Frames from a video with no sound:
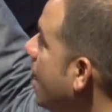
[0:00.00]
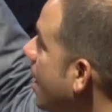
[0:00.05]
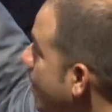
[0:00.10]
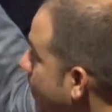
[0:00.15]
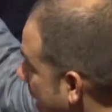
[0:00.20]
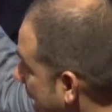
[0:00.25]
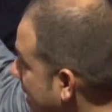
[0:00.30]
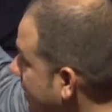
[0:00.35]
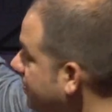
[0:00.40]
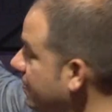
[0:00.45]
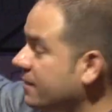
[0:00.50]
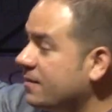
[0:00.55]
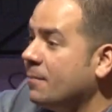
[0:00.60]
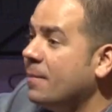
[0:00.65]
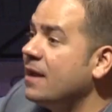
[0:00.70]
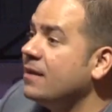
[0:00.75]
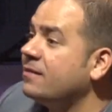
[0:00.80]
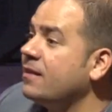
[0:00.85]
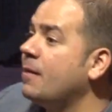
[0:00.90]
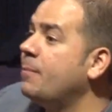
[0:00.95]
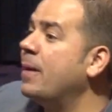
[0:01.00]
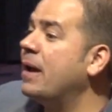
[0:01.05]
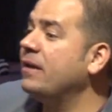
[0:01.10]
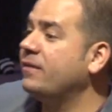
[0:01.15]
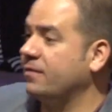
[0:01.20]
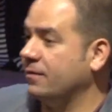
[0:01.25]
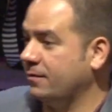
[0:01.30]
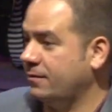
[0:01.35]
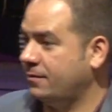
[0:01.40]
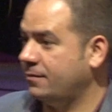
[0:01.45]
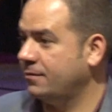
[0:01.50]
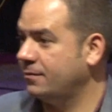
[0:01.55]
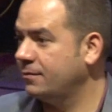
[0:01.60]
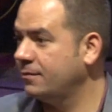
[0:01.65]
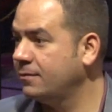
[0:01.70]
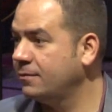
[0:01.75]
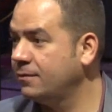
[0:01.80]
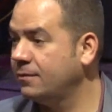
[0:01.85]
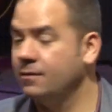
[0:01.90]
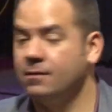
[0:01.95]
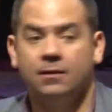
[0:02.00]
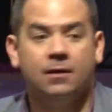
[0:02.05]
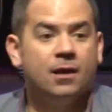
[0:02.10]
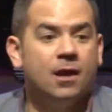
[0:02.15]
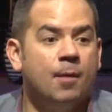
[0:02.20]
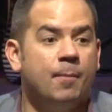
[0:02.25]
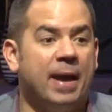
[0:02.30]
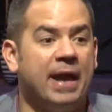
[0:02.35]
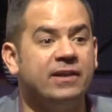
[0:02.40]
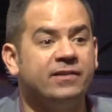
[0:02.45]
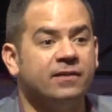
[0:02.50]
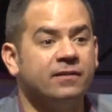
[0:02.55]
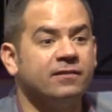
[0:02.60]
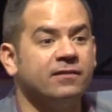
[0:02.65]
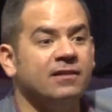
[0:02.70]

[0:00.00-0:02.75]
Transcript: patience. Everybody say patience. patience. Patience